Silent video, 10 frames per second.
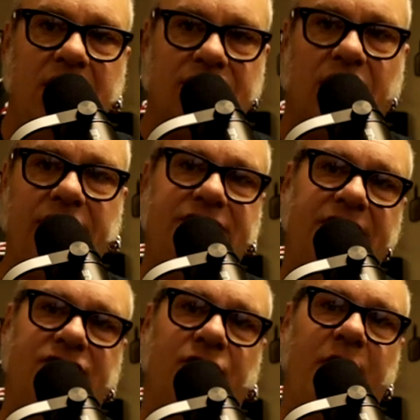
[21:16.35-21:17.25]
You should only
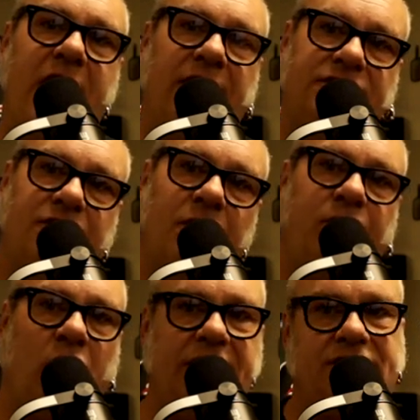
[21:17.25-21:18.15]
take jewelry out to
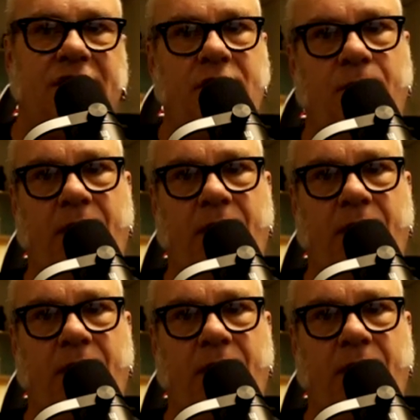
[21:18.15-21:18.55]
replace it.